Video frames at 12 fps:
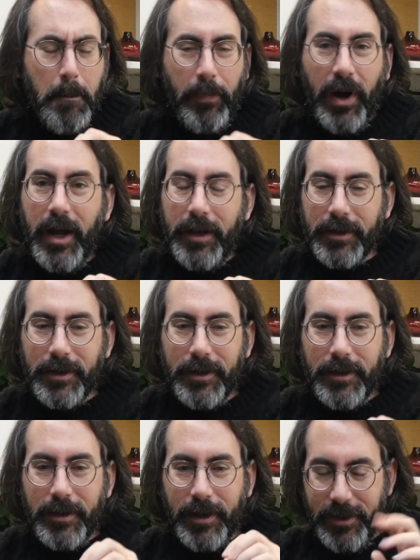But
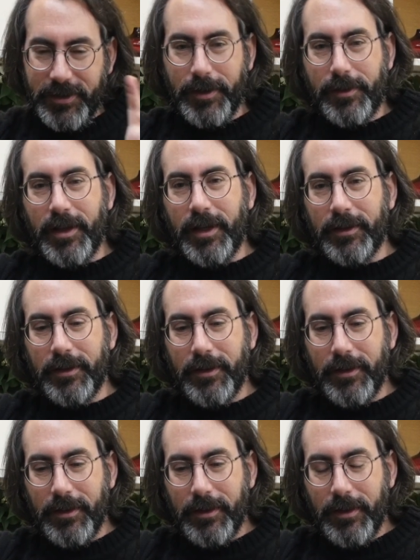here's the thing.
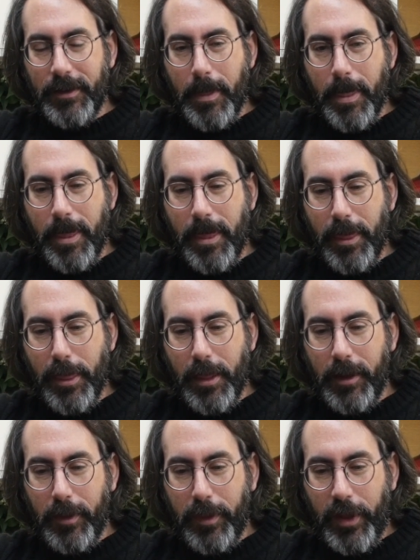
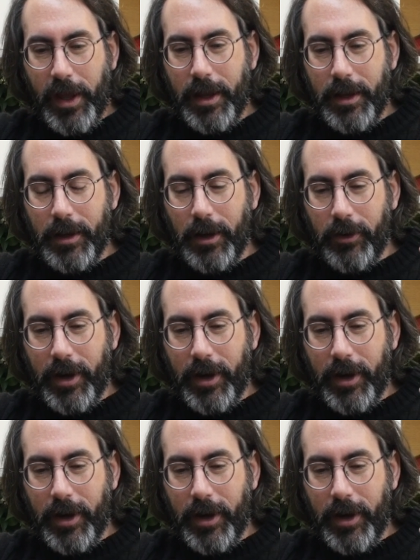They